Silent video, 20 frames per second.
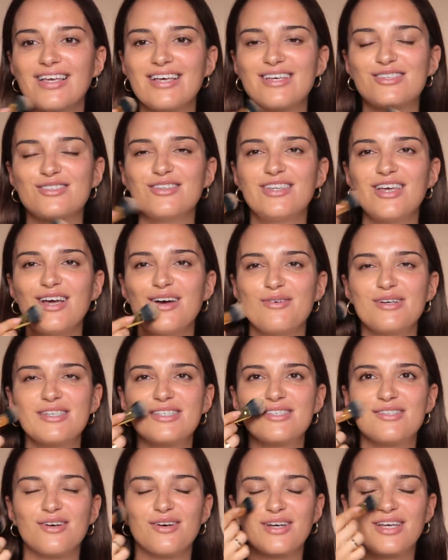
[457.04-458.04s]
Yesterday I
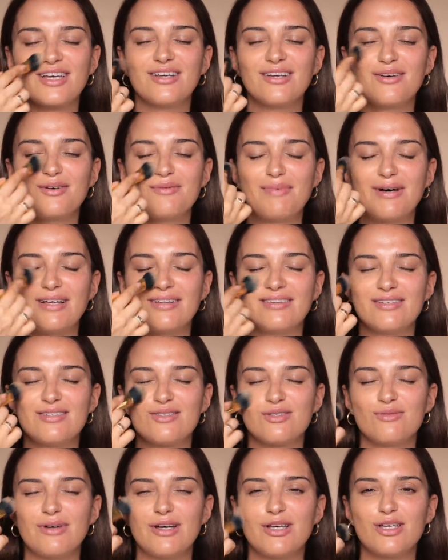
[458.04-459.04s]
was talking about this
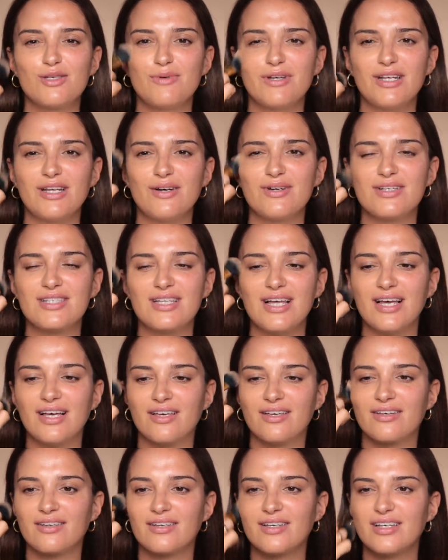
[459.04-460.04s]
to my husband. I was
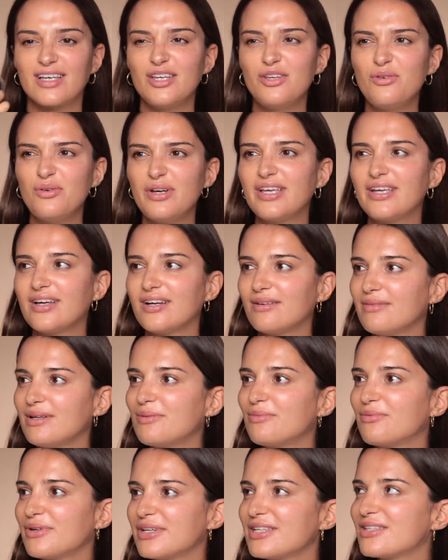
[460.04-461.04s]
like, can you hear me
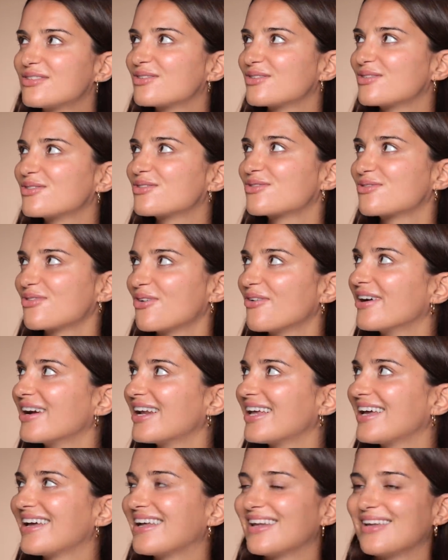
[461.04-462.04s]
breathe so
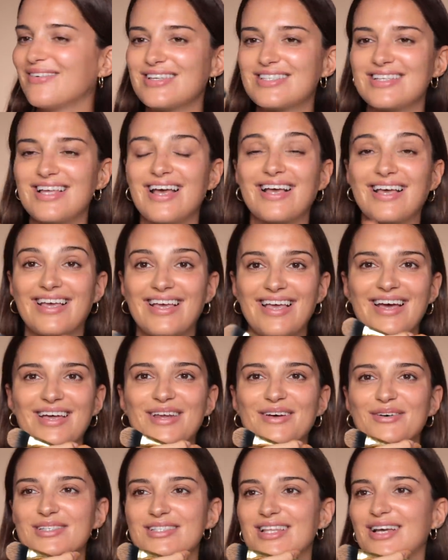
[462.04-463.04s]
strongly? And he was like, yeah.
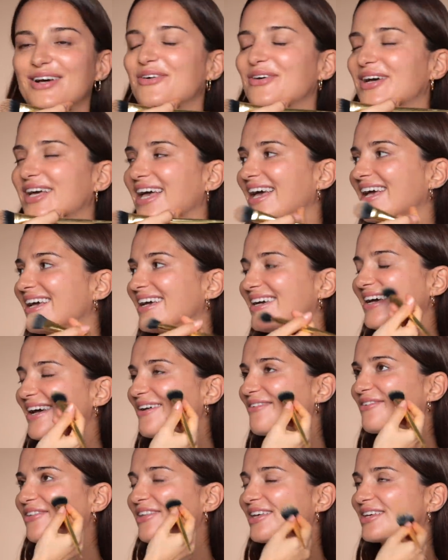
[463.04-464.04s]
I was like, okay,
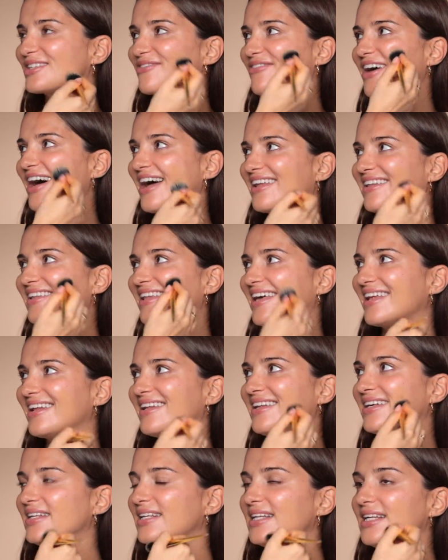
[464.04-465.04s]
everything's fine then.